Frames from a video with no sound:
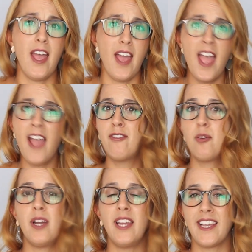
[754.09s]

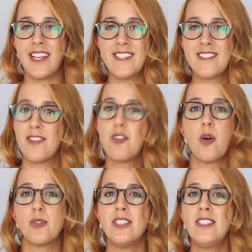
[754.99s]
Everyone, I guess,
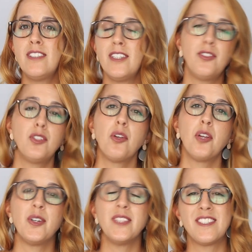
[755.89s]
knows it. If you don't
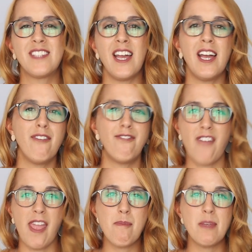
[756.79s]
know, it's a
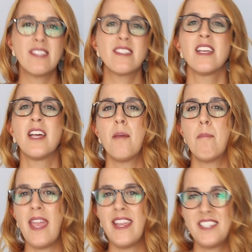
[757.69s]
famous
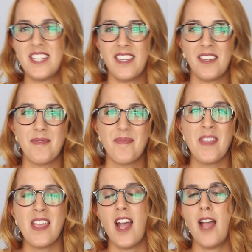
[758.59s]
painting.
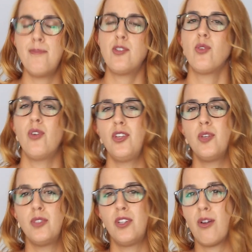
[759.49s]
I'm sure you
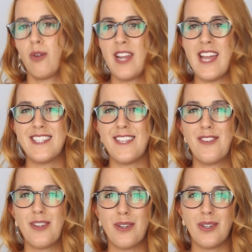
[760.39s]
will recognize if
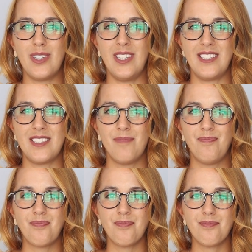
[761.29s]
you Google it.
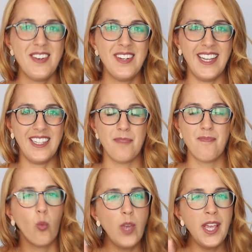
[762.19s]
Alright,
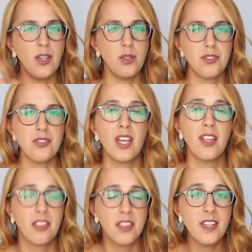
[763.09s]
we use
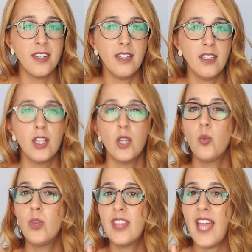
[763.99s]
the
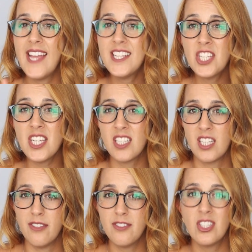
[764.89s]
with
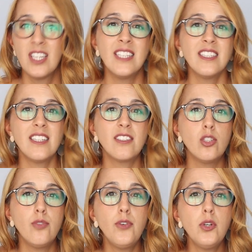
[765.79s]
adjectives that
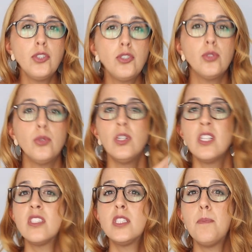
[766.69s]
refer to
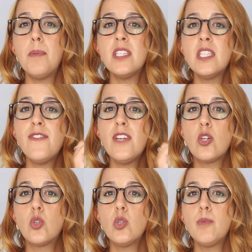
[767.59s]

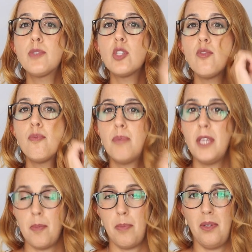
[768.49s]
specific groups of
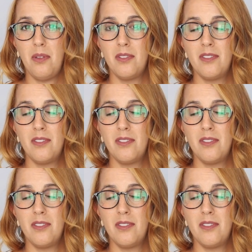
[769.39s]
people.